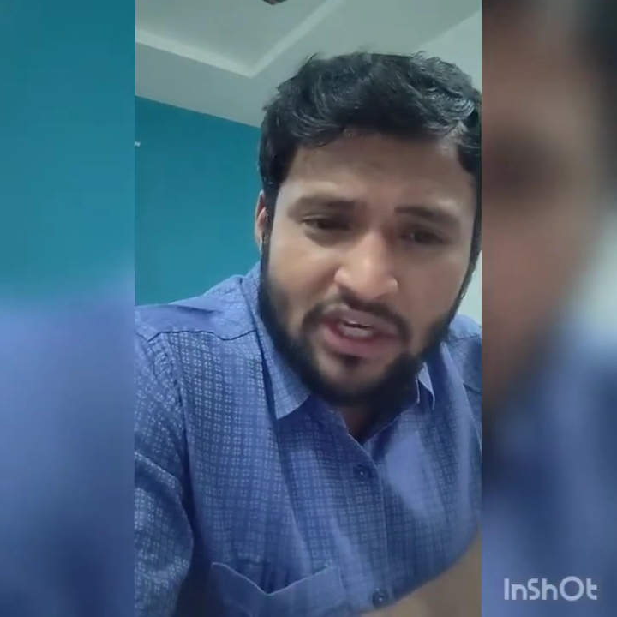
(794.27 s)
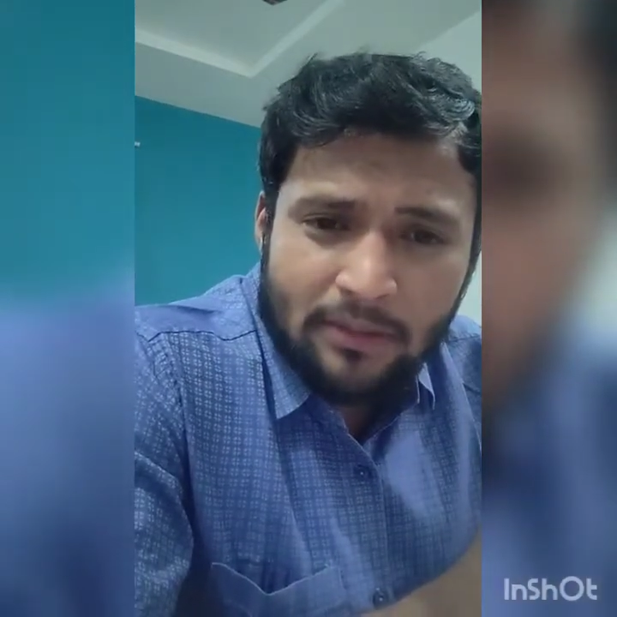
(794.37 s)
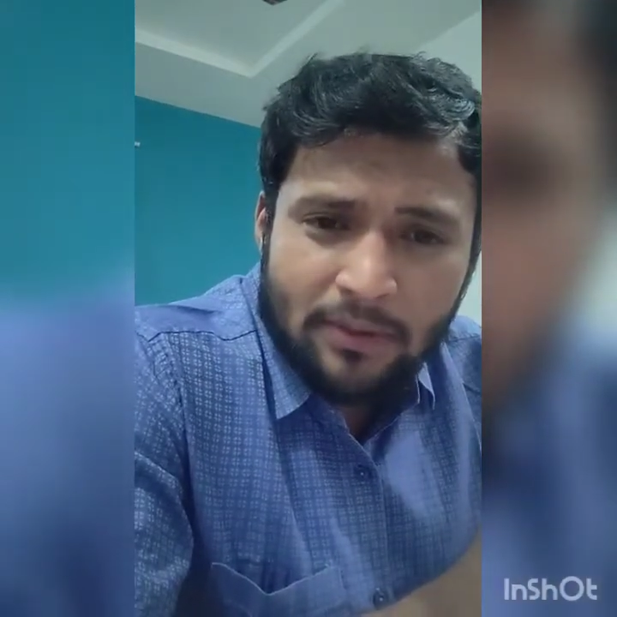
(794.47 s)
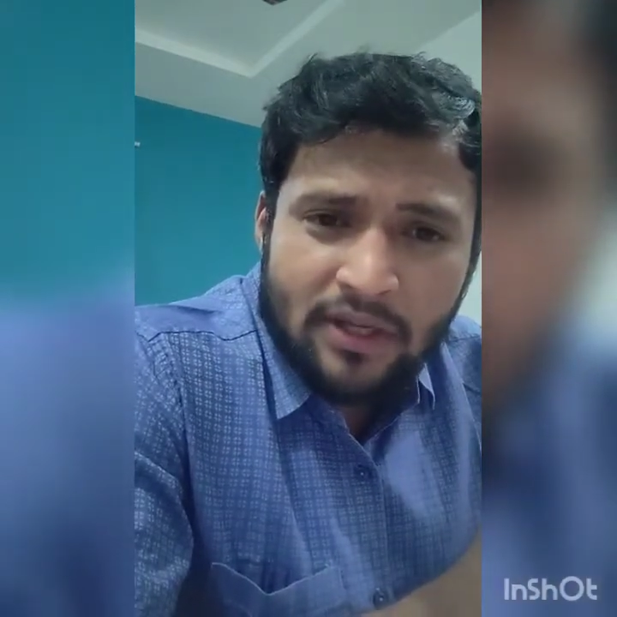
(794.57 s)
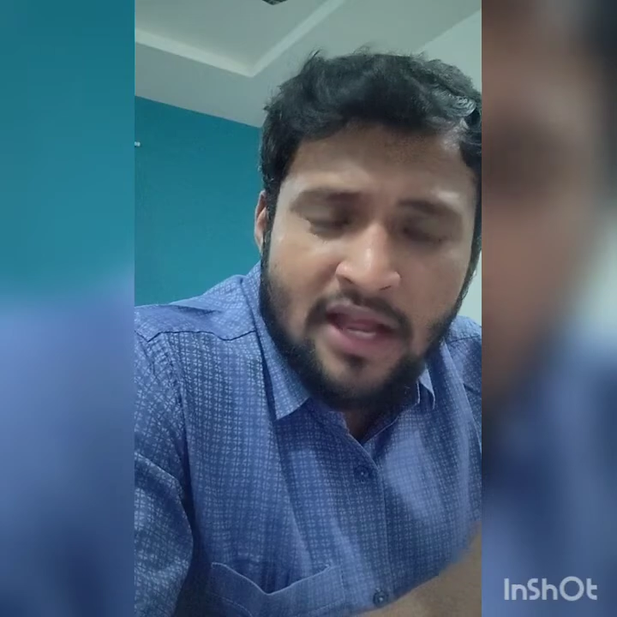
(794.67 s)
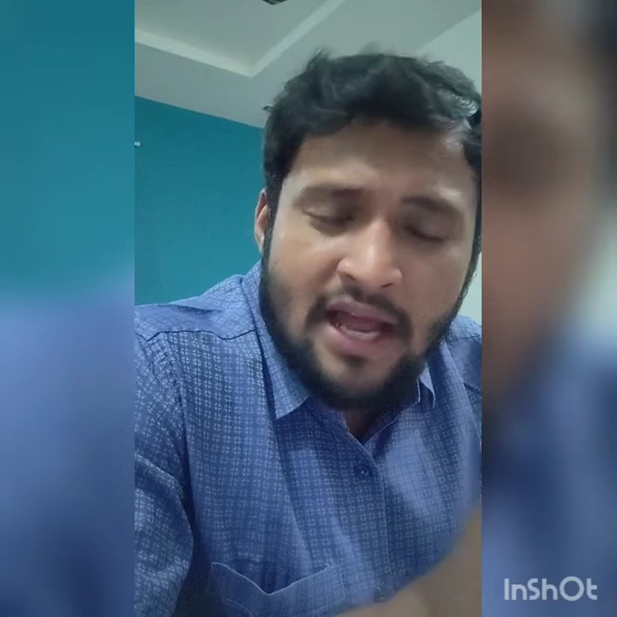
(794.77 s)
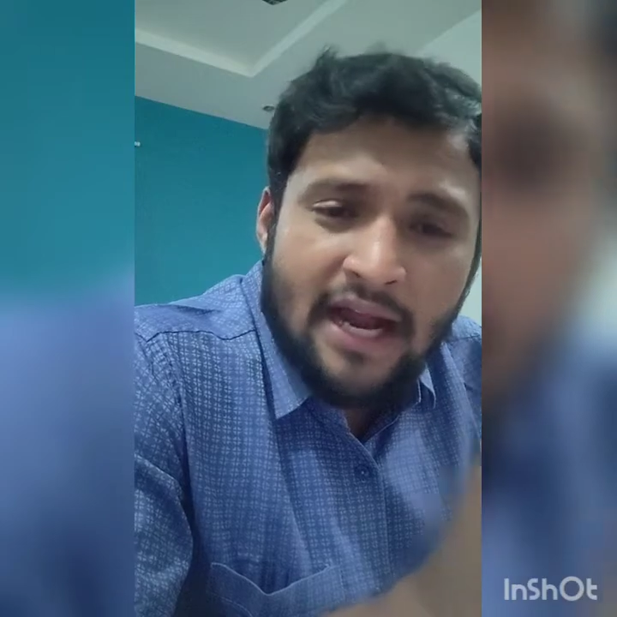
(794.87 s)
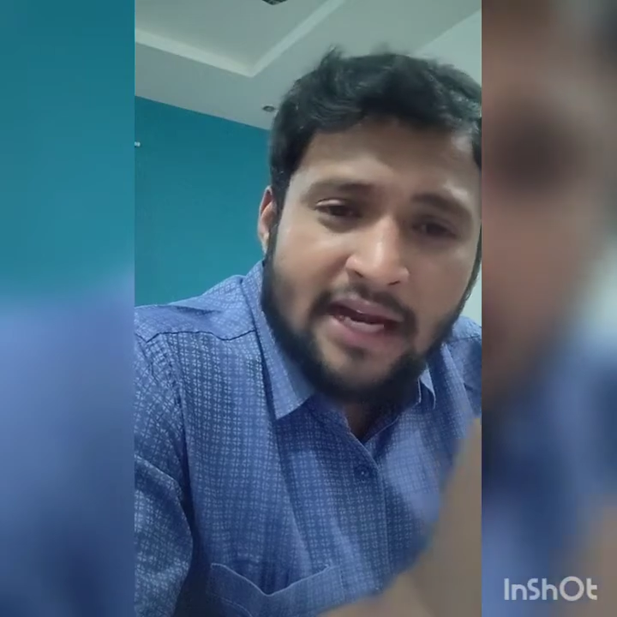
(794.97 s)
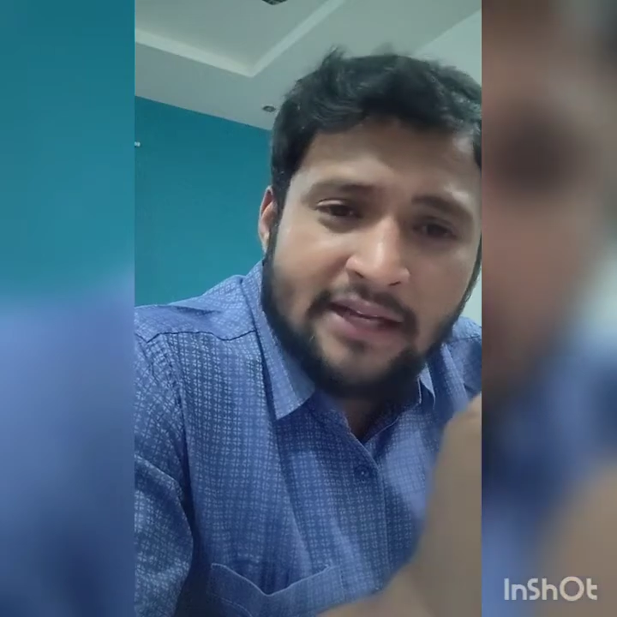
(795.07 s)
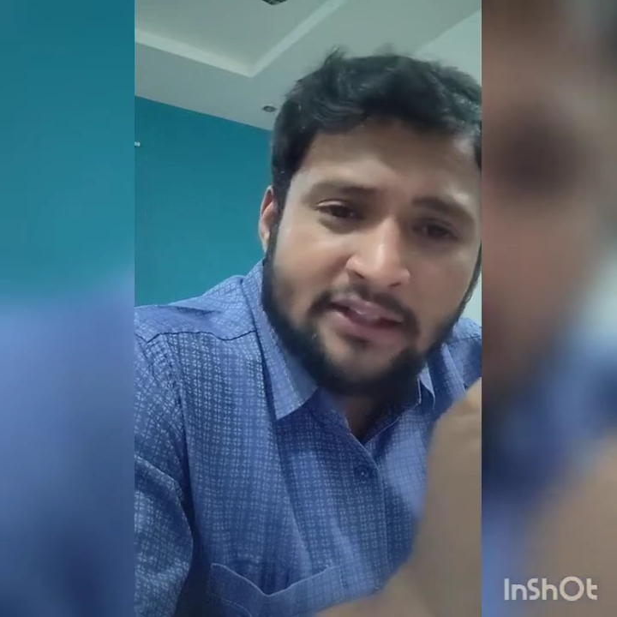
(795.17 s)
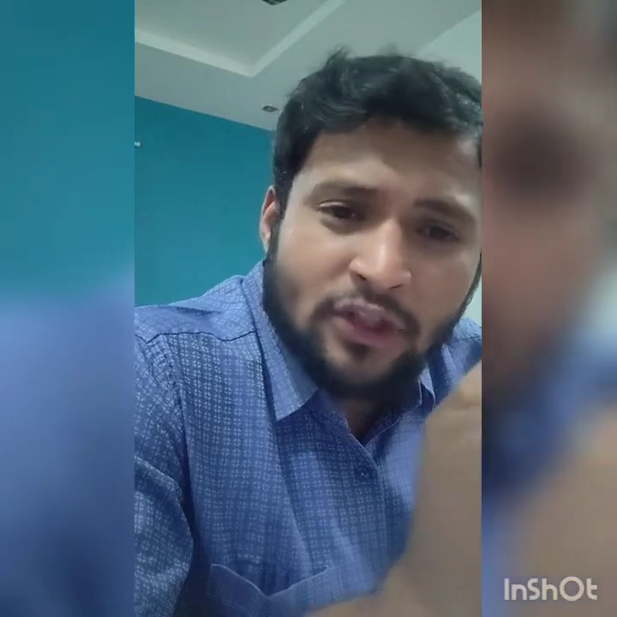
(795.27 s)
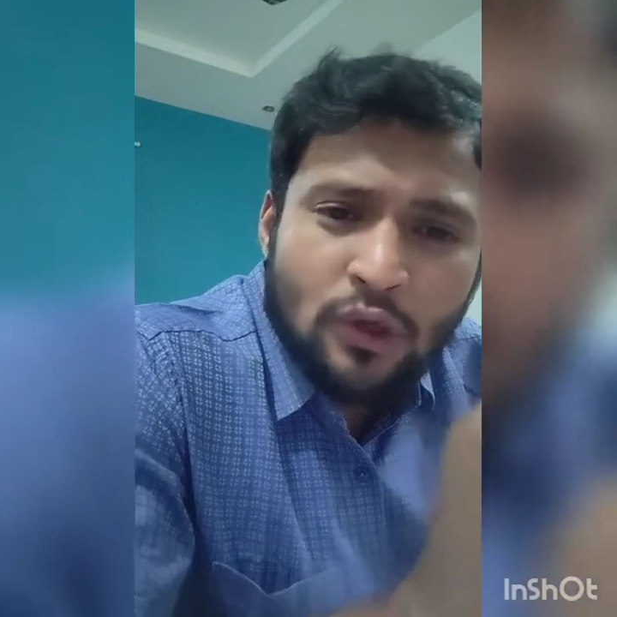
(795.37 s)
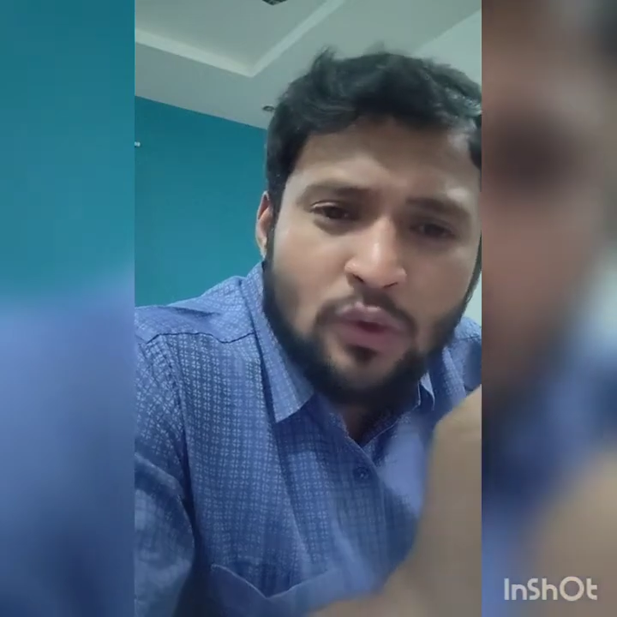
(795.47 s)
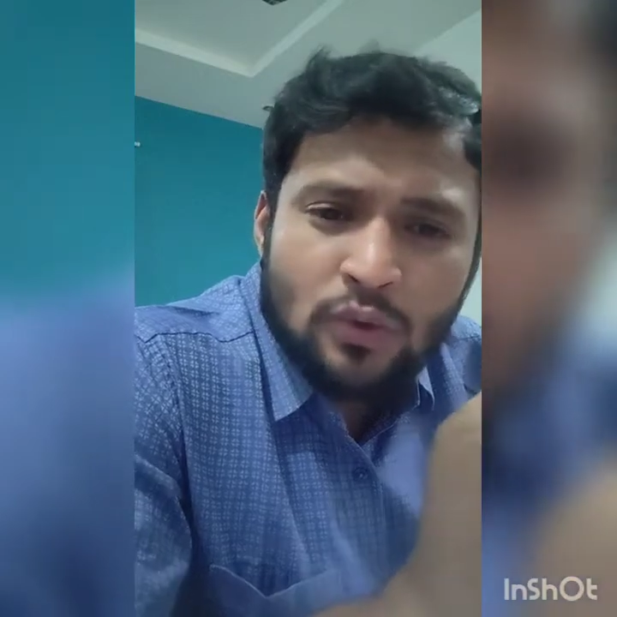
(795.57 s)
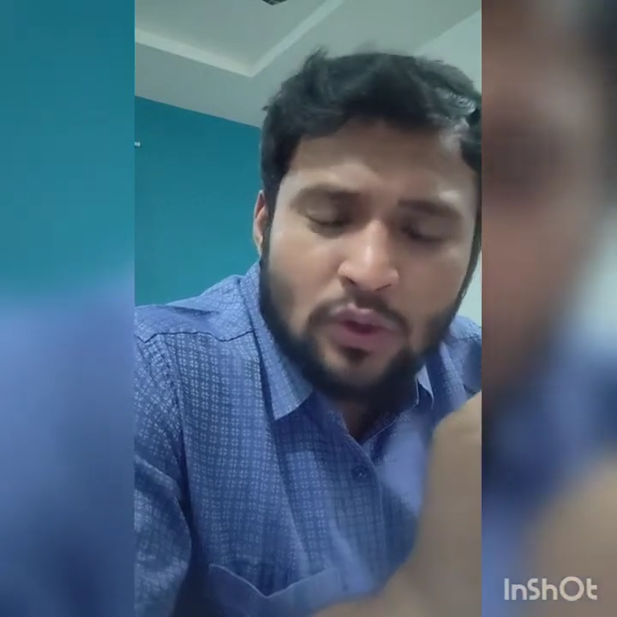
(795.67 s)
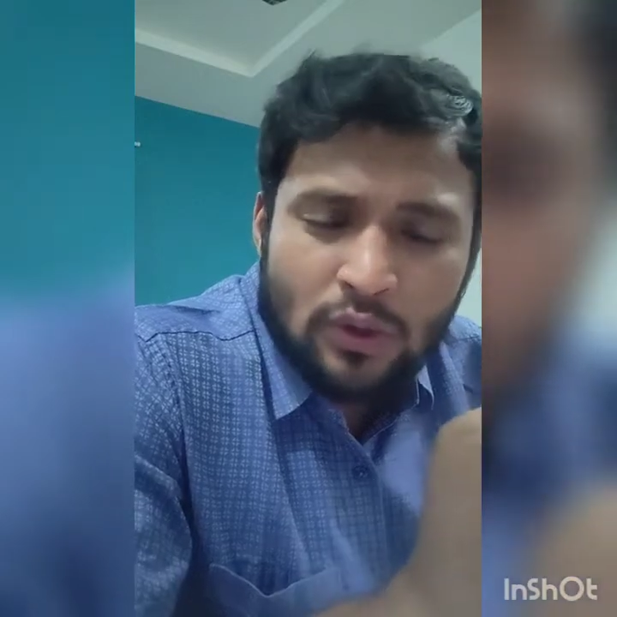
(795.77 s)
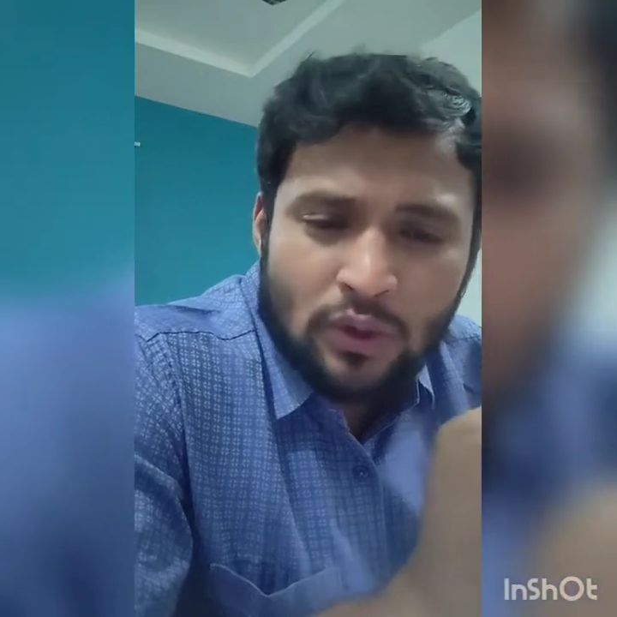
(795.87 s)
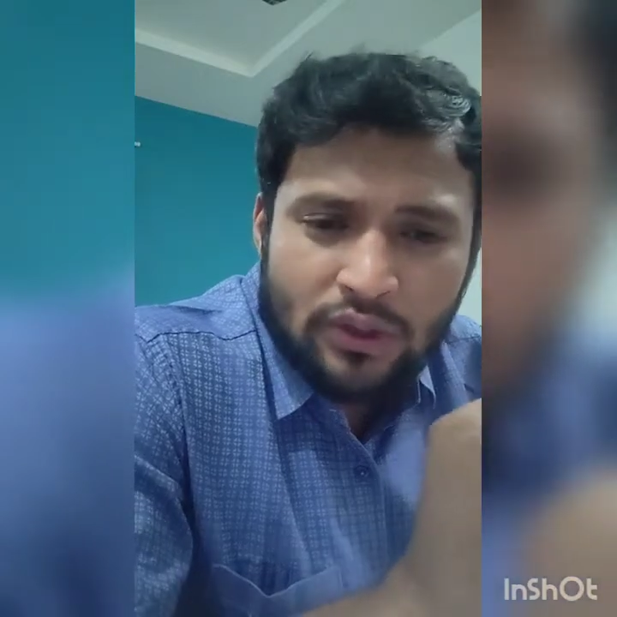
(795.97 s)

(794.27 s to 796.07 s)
neighbor. And through